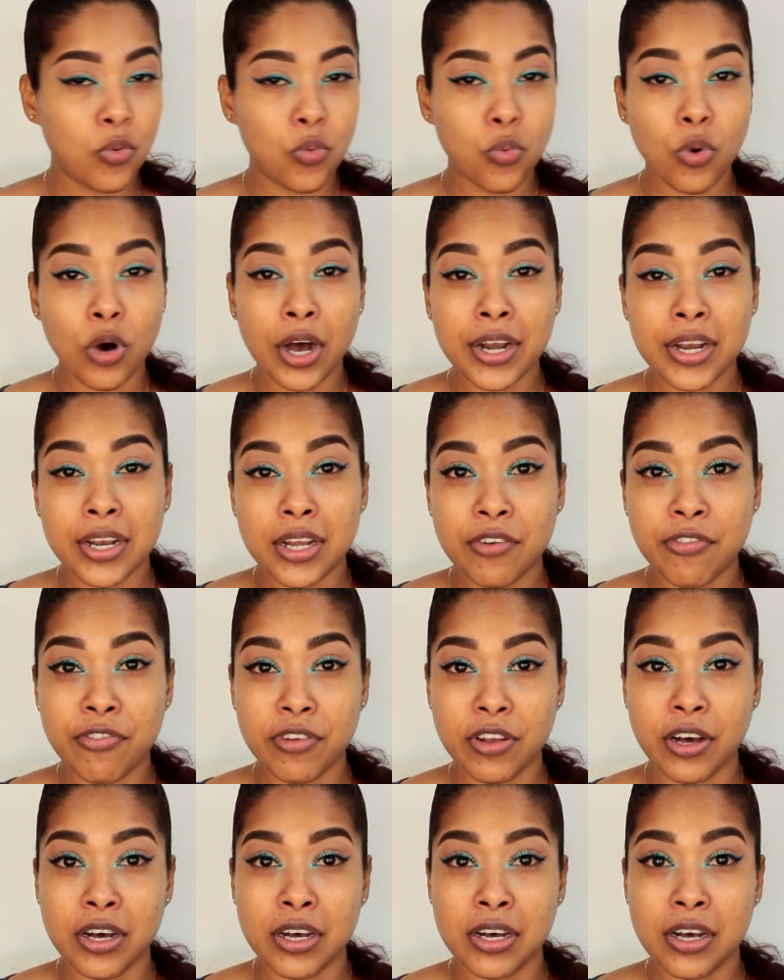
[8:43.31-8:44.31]
One
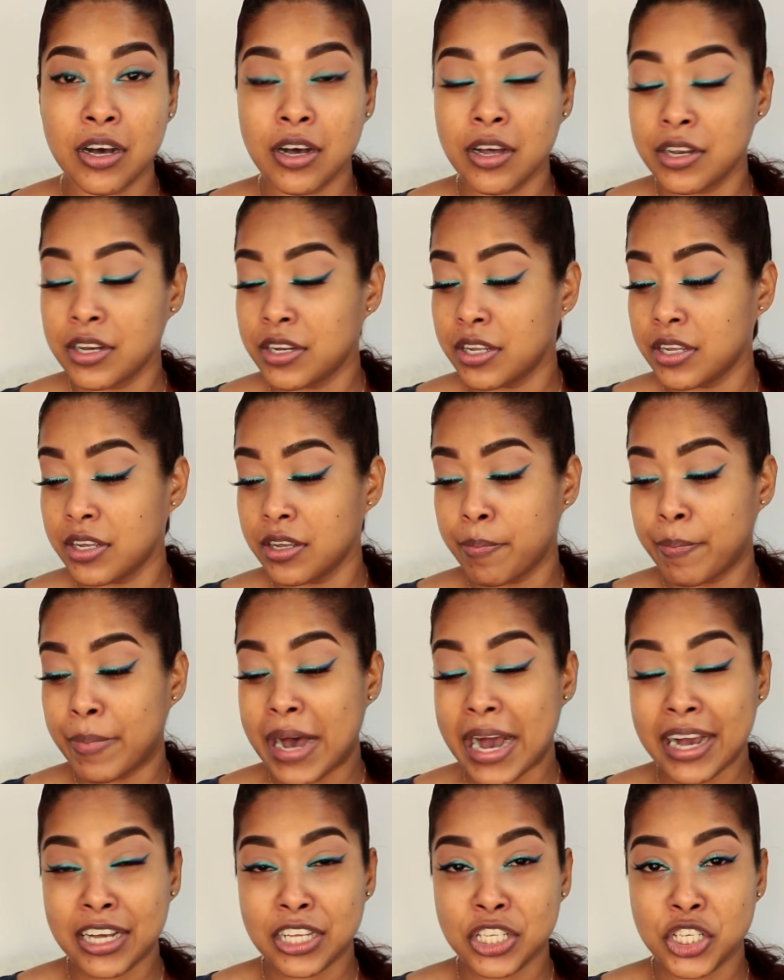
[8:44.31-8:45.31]
flaw on the
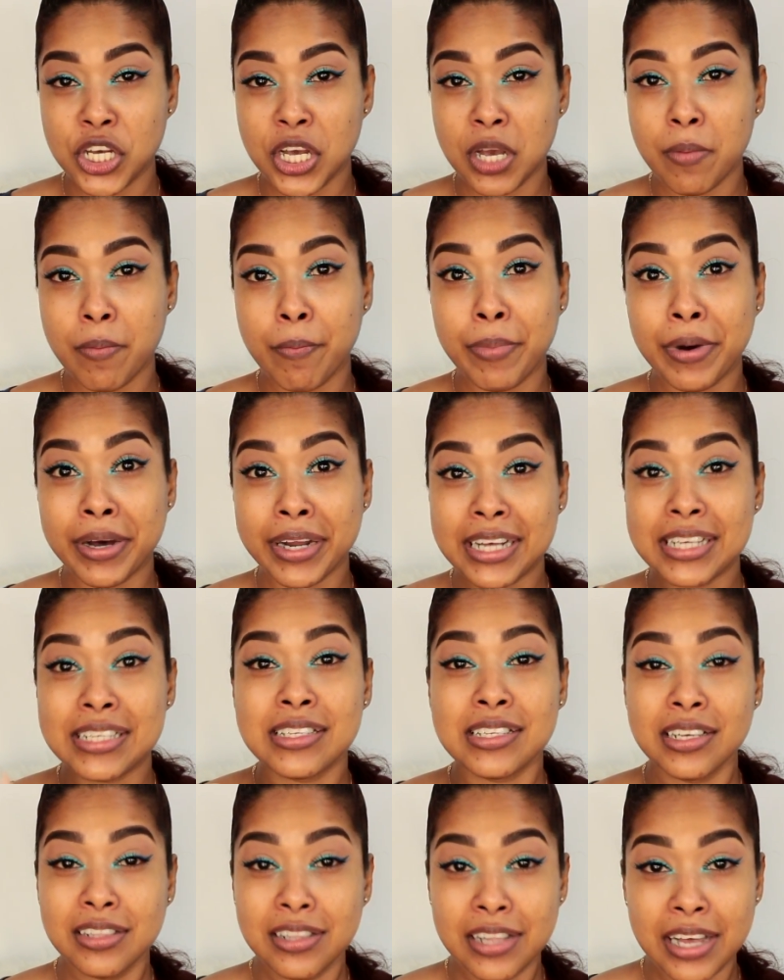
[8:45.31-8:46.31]
packaging, but I
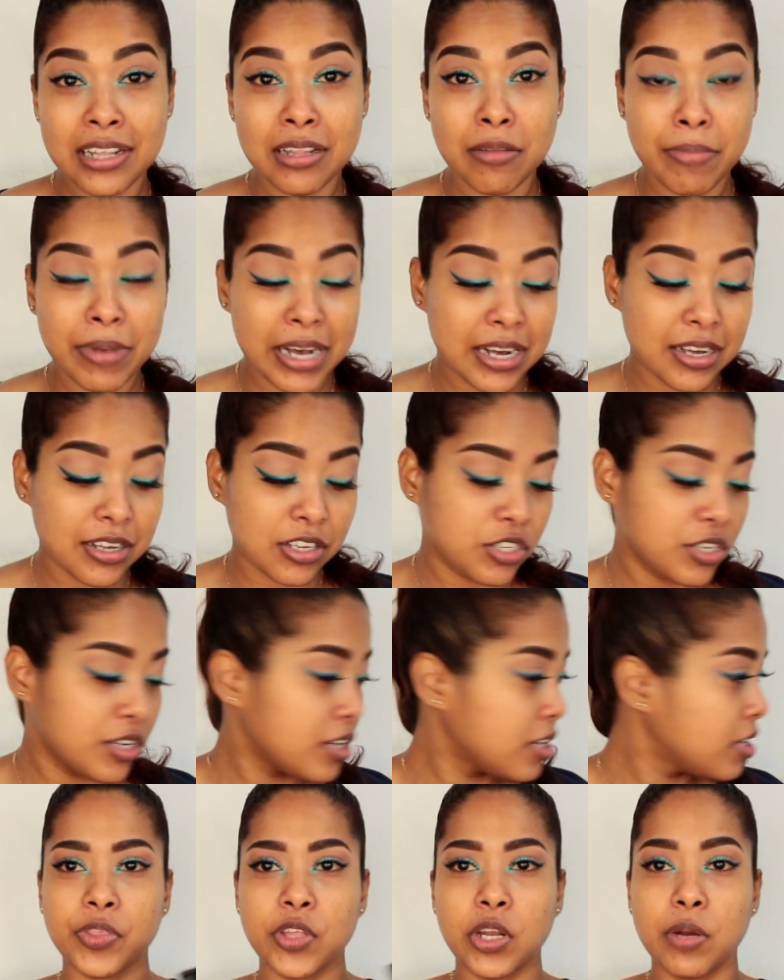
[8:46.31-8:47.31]
still like the packaging.
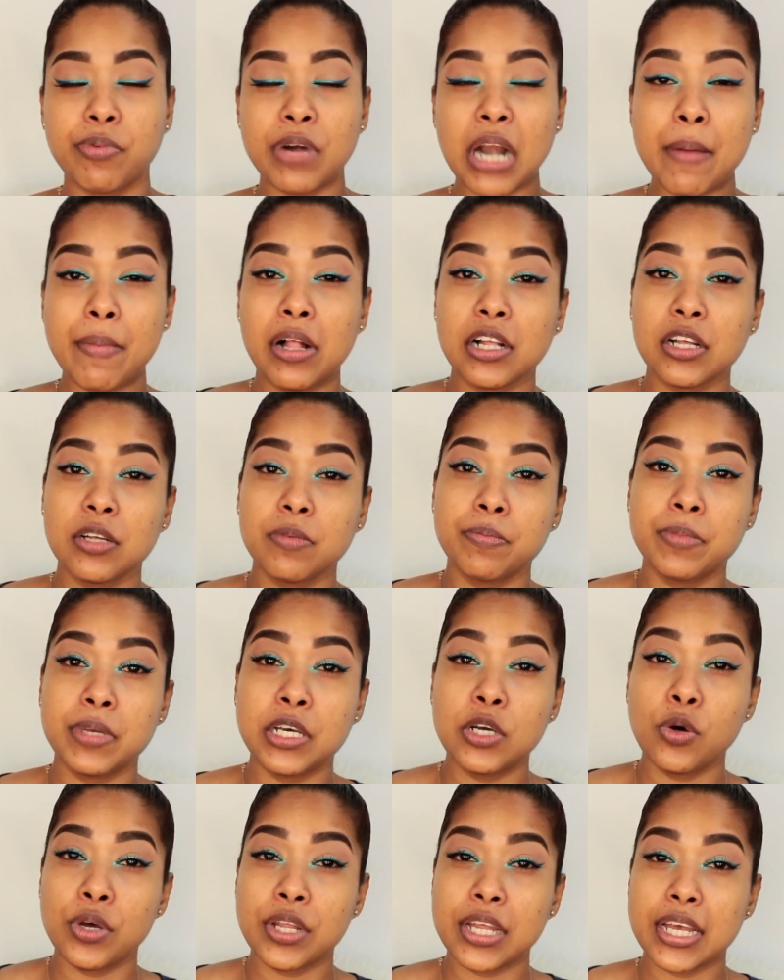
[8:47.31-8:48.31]
Now, the primer I'll
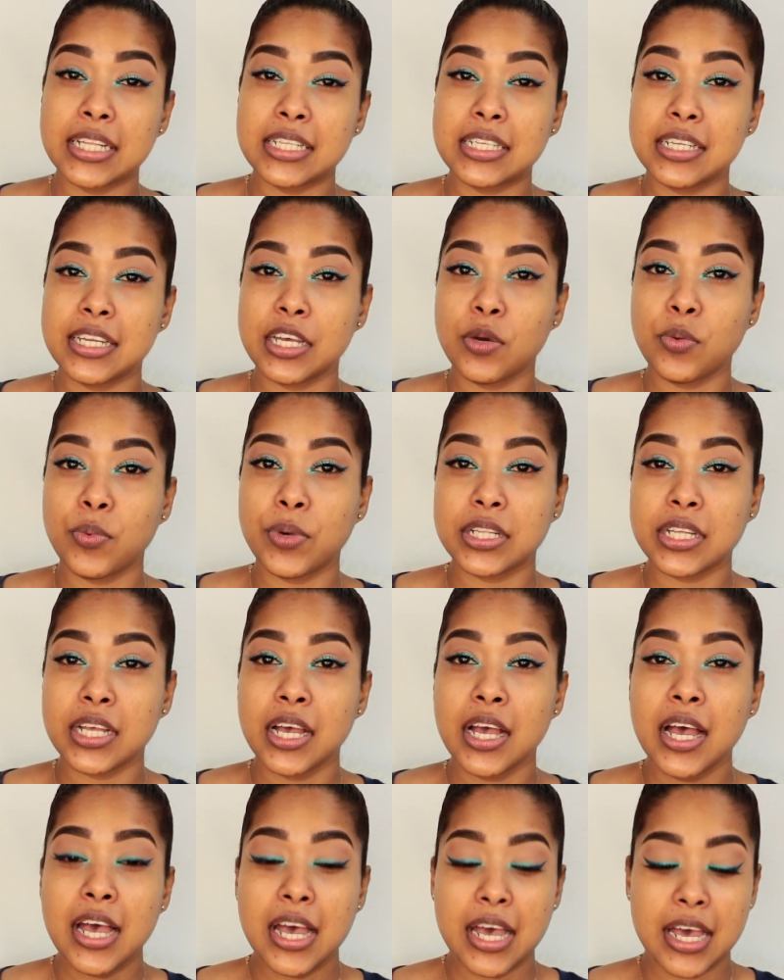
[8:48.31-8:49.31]
be going in today with
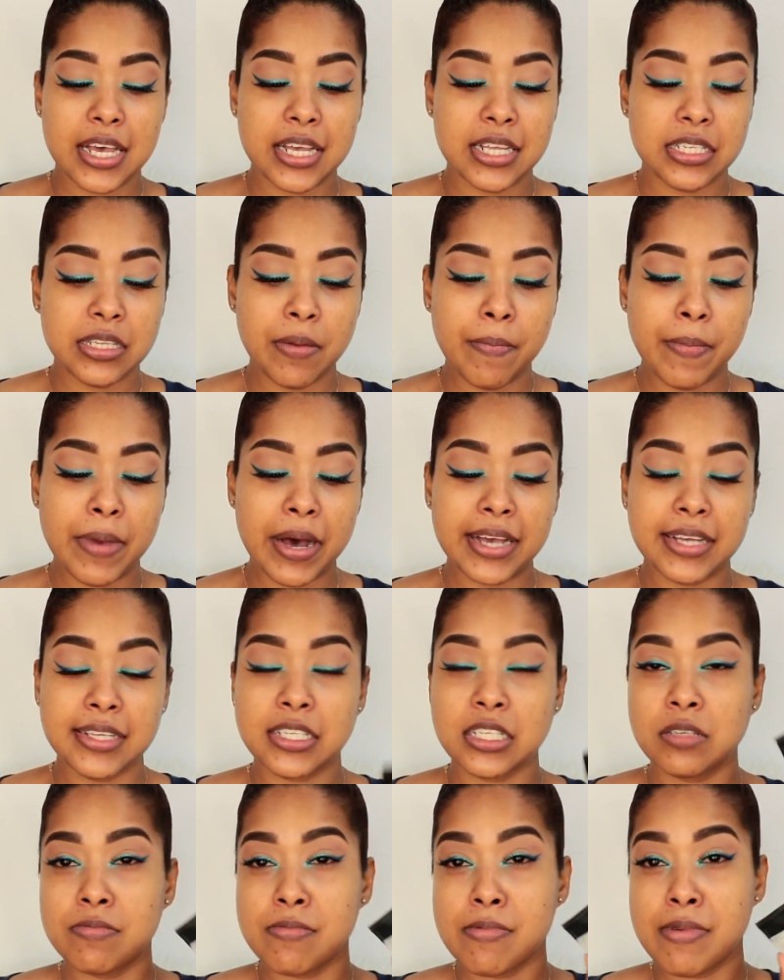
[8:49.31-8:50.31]
is my
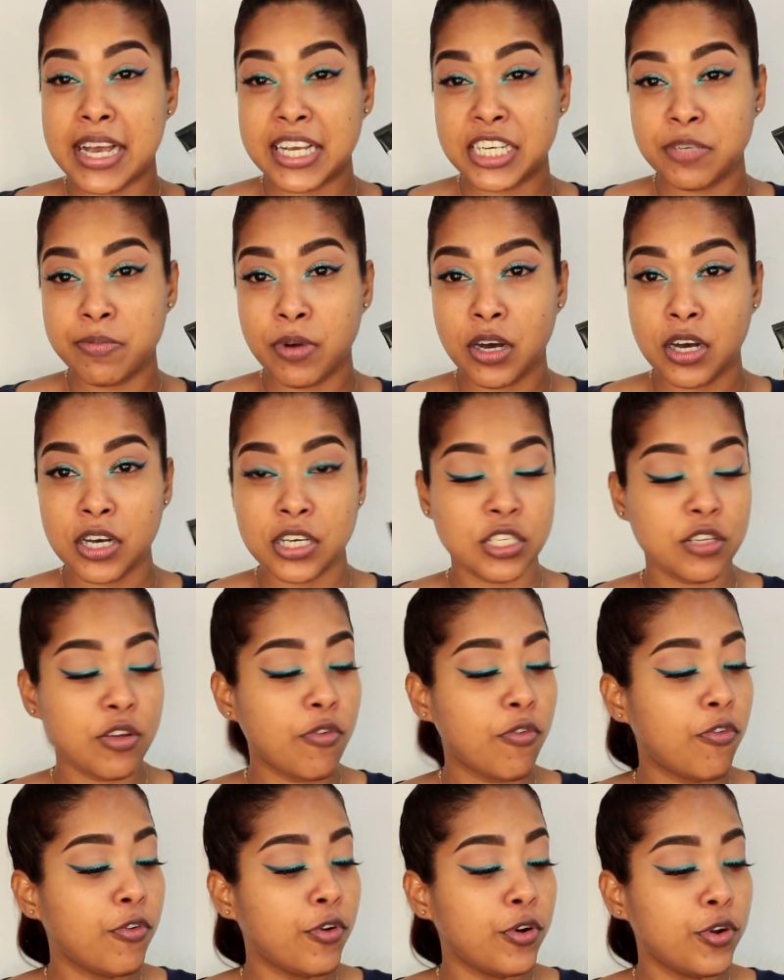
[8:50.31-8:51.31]
Smashbox
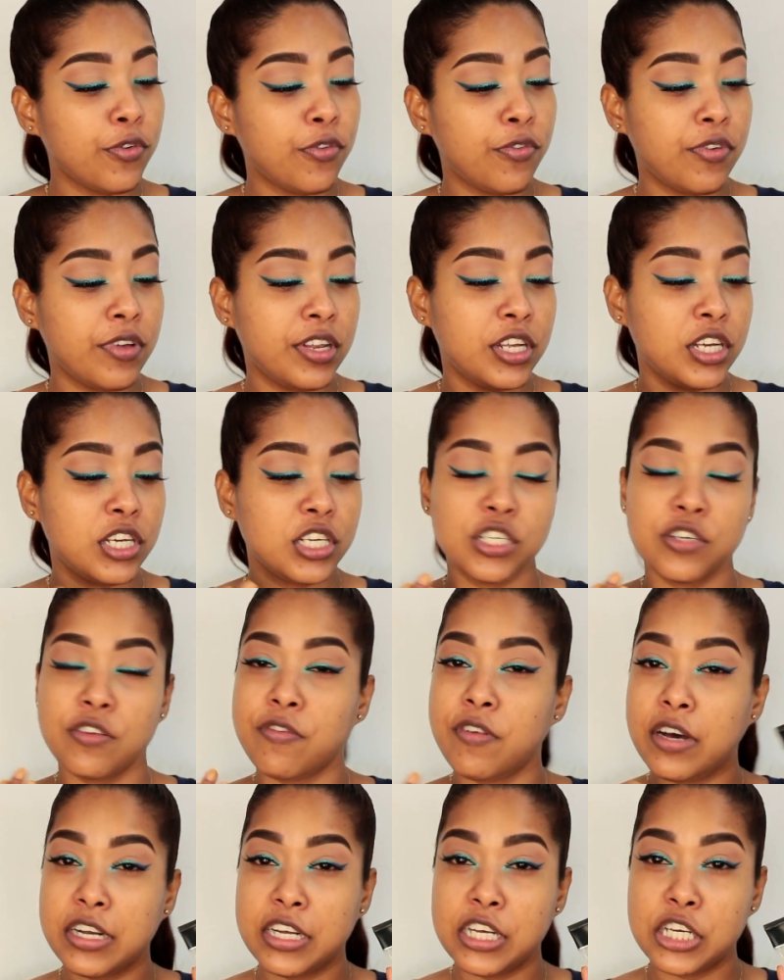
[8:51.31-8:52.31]
Photo Finish
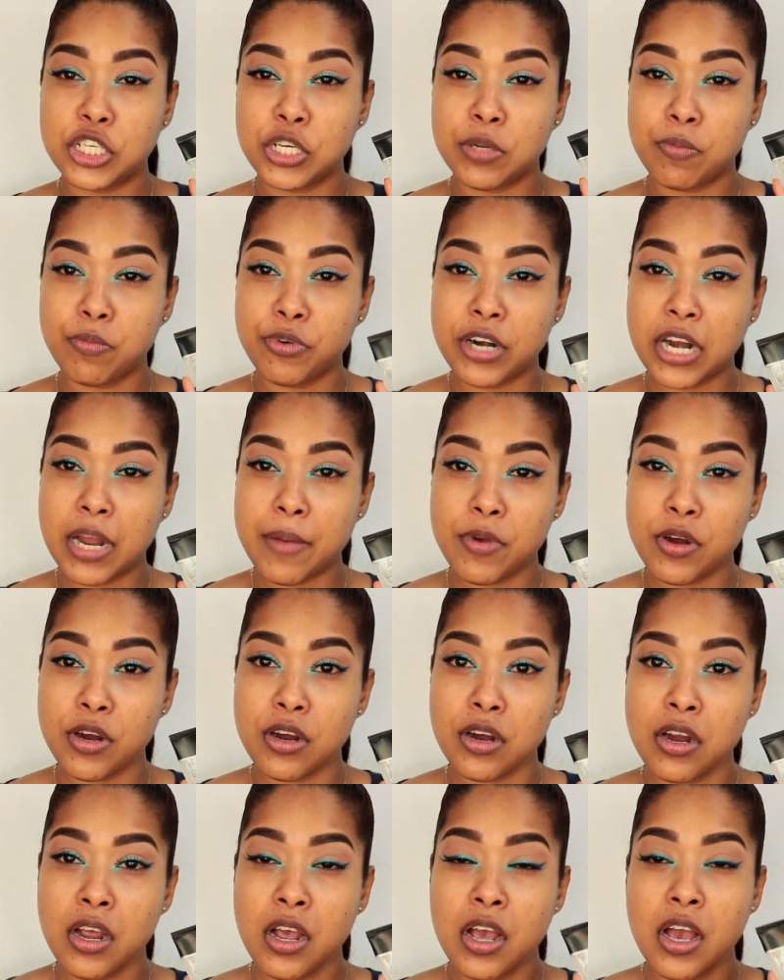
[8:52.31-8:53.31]
Foundation
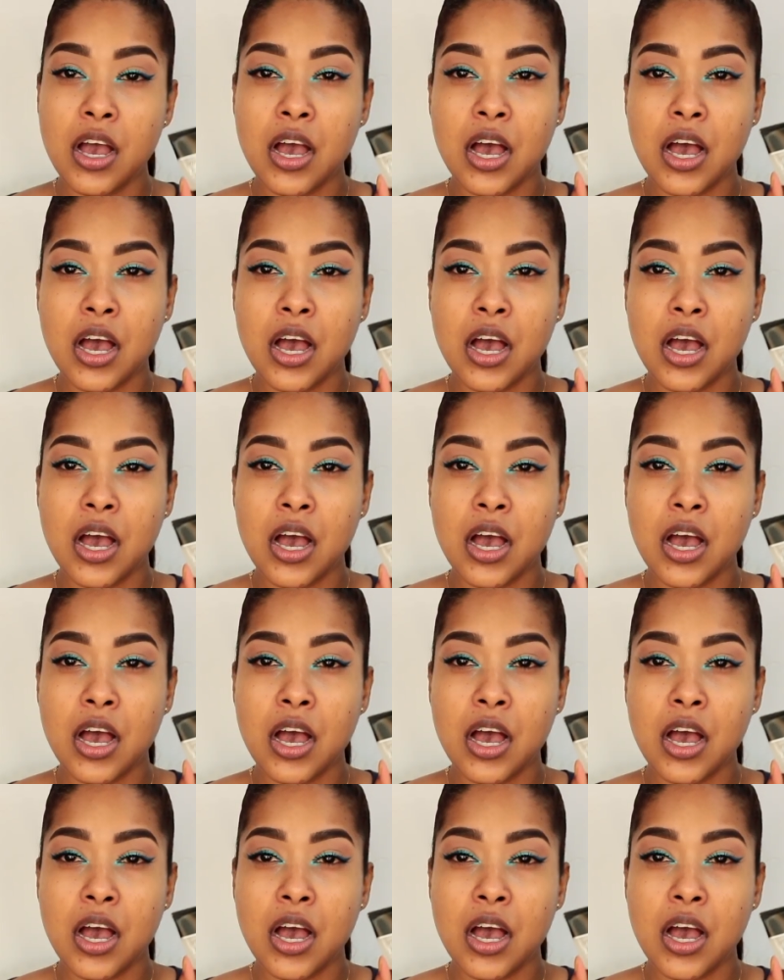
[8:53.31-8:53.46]
Primer.